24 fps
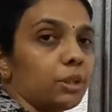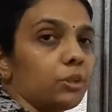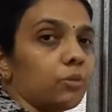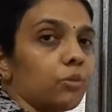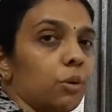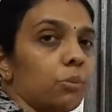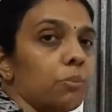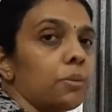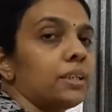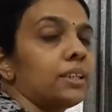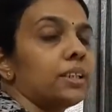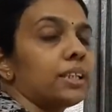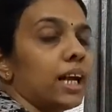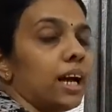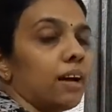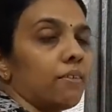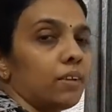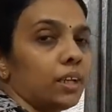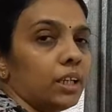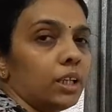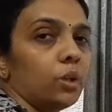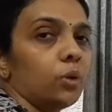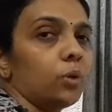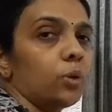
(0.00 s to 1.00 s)
It will be
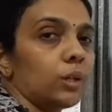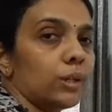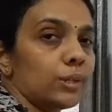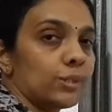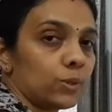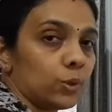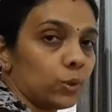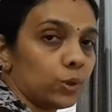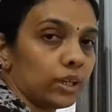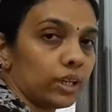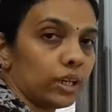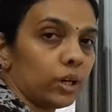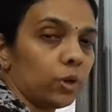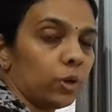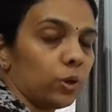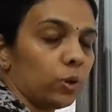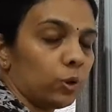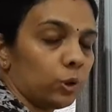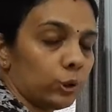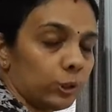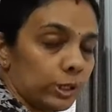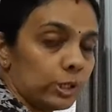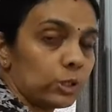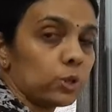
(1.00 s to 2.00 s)
traveling
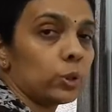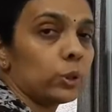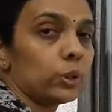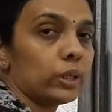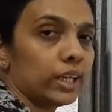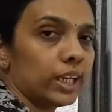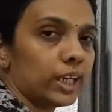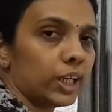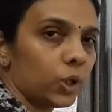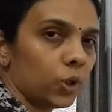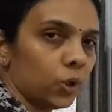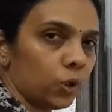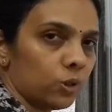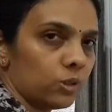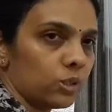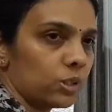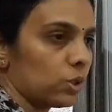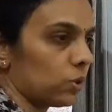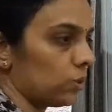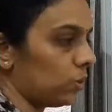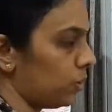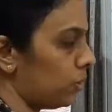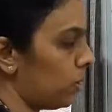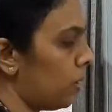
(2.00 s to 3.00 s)
horizontally
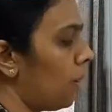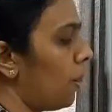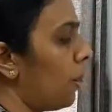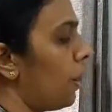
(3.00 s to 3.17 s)
also.